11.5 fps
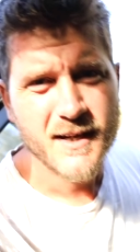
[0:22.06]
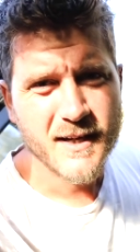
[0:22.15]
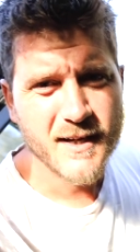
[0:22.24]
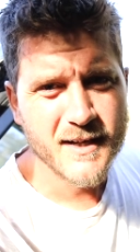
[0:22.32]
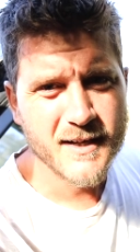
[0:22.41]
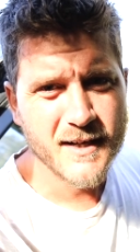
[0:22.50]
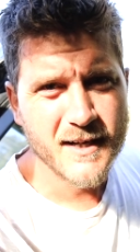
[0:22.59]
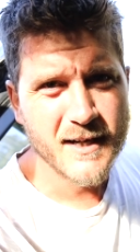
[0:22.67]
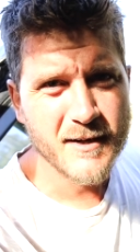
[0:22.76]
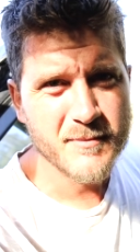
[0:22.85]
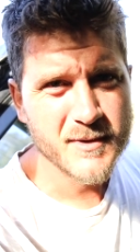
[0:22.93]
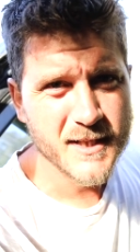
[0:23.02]
and
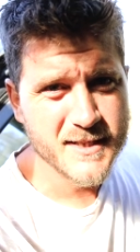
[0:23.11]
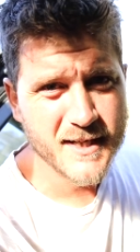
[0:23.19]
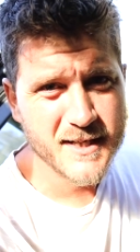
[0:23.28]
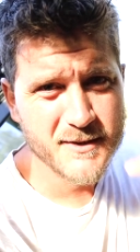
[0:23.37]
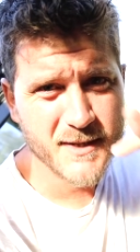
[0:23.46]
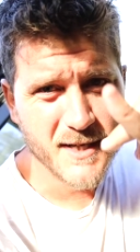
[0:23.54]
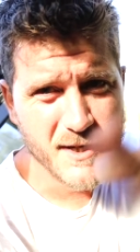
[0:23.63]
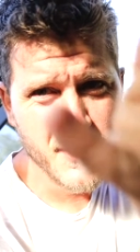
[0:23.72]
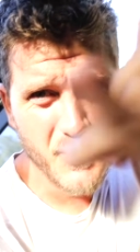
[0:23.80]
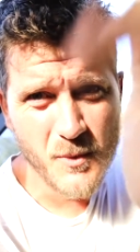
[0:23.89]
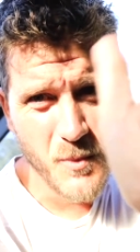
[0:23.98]
um, let's get into it. You.